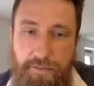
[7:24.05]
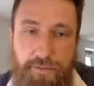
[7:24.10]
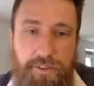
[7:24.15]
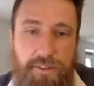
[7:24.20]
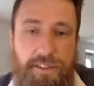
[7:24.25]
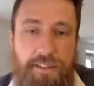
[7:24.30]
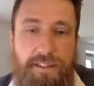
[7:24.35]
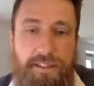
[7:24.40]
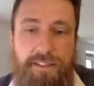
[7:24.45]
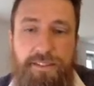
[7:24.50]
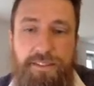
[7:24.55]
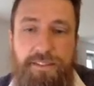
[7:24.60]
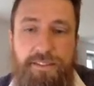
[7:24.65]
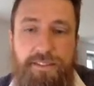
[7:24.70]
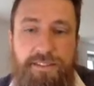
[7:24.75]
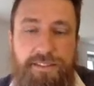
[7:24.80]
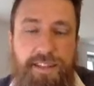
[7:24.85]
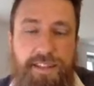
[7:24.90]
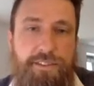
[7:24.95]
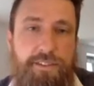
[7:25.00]
really
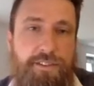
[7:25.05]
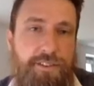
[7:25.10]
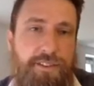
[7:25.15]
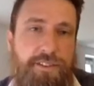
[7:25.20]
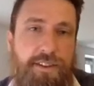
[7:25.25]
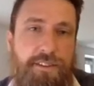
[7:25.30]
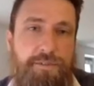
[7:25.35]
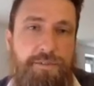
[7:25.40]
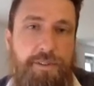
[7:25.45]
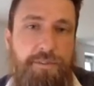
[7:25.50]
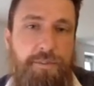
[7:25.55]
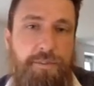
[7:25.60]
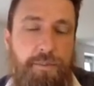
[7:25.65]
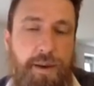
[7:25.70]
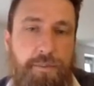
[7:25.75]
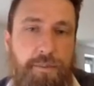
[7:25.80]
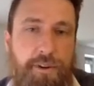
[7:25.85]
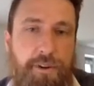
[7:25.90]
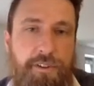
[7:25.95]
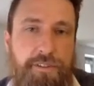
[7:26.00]
standard from
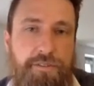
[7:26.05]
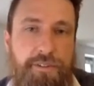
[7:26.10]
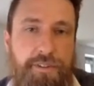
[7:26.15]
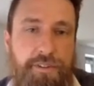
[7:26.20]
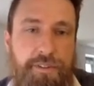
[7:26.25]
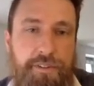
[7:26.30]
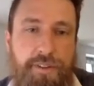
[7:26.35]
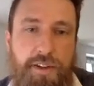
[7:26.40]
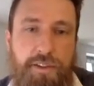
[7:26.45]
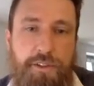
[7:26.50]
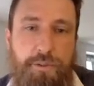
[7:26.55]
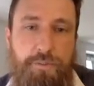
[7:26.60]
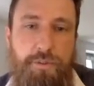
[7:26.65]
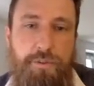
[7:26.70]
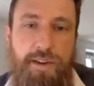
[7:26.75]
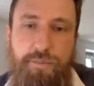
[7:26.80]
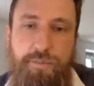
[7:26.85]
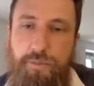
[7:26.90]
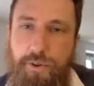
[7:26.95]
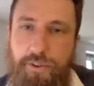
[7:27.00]
my point of view to
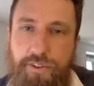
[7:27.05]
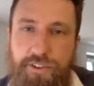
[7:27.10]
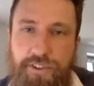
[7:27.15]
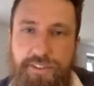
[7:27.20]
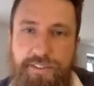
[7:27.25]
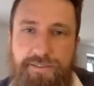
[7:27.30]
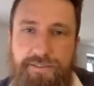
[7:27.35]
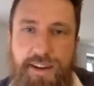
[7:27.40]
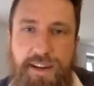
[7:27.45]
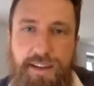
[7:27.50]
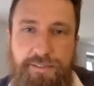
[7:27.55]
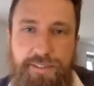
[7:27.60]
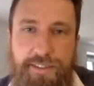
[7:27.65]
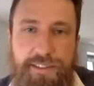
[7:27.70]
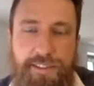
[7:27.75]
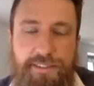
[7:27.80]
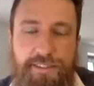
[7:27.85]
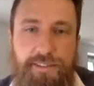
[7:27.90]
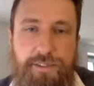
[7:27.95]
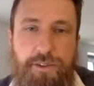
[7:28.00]
provide more than just 5
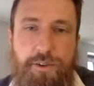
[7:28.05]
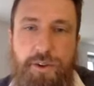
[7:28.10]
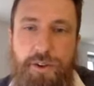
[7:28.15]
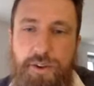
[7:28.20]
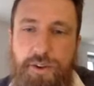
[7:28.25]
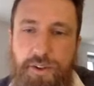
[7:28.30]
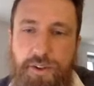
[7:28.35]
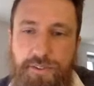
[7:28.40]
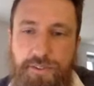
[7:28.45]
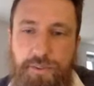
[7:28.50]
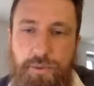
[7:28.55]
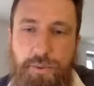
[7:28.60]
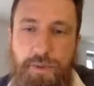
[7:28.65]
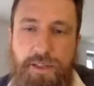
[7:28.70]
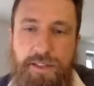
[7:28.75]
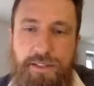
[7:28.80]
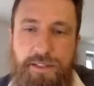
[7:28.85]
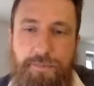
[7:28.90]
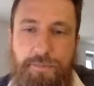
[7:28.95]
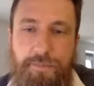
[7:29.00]
years. So
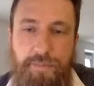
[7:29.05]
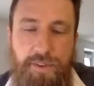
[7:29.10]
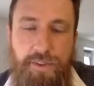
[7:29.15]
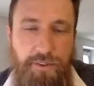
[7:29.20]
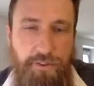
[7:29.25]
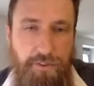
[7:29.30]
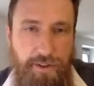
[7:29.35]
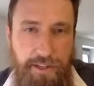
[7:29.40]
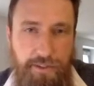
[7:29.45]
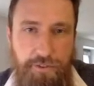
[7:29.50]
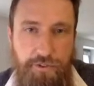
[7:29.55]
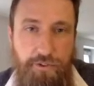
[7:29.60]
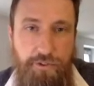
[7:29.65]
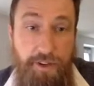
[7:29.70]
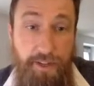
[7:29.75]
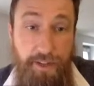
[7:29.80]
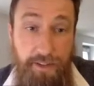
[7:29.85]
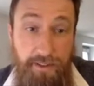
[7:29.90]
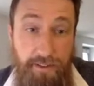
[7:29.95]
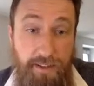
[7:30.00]
we are right on
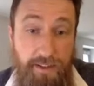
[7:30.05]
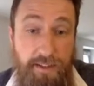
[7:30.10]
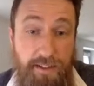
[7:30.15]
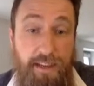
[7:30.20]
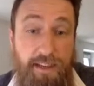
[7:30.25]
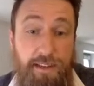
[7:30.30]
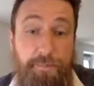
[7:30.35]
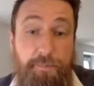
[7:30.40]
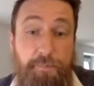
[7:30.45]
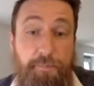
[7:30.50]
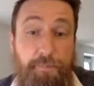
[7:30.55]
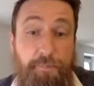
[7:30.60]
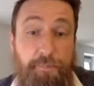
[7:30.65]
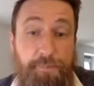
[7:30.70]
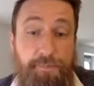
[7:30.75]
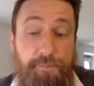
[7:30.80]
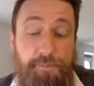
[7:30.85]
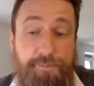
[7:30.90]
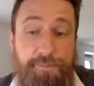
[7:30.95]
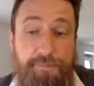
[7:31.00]
track again,
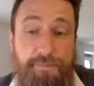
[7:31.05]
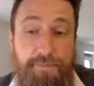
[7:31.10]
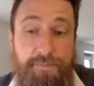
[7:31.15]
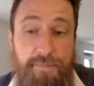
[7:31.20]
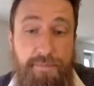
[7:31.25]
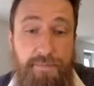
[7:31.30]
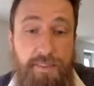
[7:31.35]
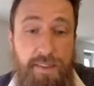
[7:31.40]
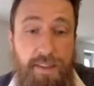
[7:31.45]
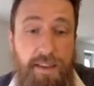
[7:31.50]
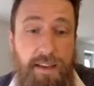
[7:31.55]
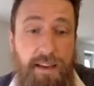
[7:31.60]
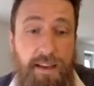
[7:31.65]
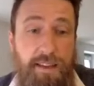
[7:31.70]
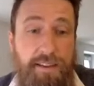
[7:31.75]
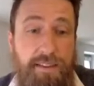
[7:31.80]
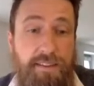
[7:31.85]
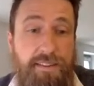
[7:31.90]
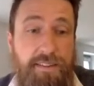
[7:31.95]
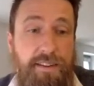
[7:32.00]

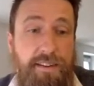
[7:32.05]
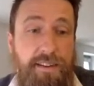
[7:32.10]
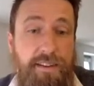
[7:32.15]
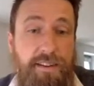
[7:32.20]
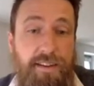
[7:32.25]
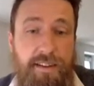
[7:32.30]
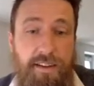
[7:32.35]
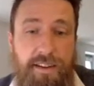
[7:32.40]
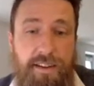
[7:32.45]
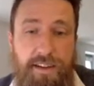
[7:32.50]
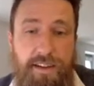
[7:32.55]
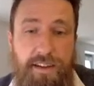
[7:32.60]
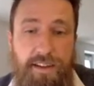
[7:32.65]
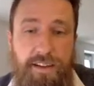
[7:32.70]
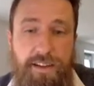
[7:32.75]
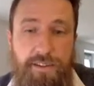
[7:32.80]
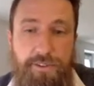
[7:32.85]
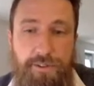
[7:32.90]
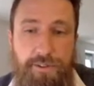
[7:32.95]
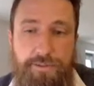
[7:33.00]
and
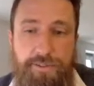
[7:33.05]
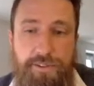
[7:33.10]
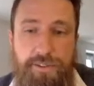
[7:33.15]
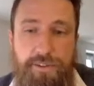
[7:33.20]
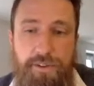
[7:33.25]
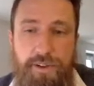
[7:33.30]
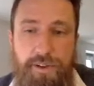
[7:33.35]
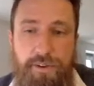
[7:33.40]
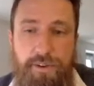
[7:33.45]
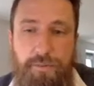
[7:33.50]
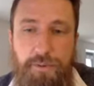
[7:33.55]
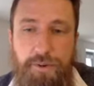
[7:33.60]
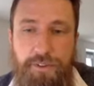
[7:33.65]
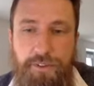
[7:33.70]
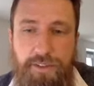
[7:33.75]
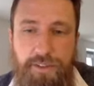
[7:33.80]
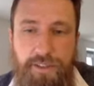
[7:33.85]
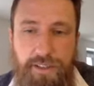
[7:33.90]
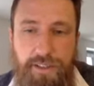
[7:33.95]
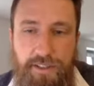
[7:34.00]
can offer
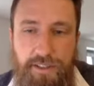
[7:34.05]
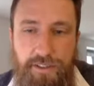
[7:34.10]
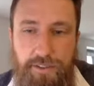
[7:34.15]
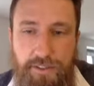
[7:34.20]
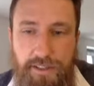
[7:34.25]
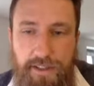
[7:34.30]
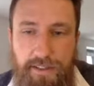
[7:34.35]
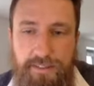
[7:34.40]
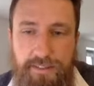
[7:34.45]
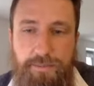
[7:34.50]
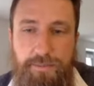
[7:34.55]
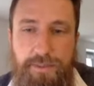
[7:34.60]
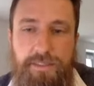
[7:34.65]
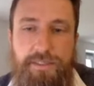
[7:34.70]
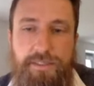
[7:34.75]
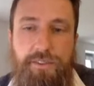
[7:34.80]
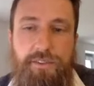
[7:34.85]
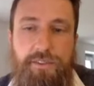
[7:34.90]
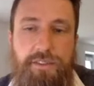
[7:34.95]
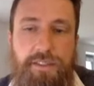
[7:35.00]
what your
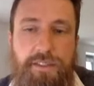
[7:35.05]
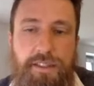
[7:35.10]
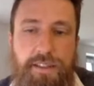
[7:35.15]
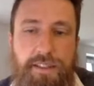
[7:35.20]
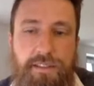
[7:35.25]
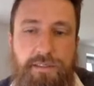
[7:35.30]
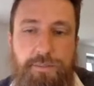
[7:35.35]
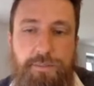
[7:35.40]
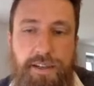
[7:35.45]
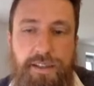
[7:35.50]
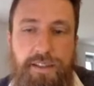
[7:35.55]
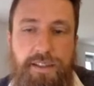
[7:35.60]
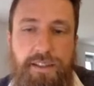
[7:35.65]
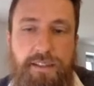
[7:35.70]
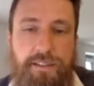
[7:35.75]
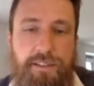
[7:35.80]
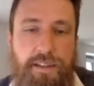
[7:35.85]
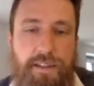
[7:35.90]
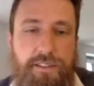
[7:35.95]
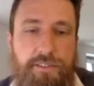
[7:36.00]
customers are really
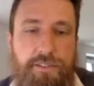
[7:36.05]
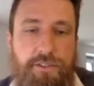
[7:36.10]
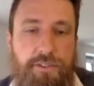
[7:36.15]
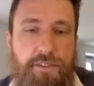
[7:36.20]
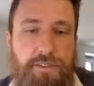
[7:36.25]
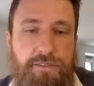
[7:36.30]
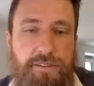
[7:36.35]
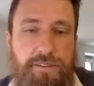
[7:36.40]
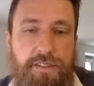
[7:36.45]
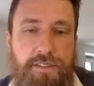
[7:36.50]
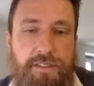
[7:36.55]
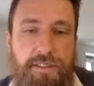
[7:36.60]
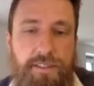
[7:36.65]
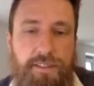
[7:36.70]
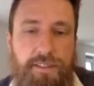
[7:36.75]
expecting us to offer.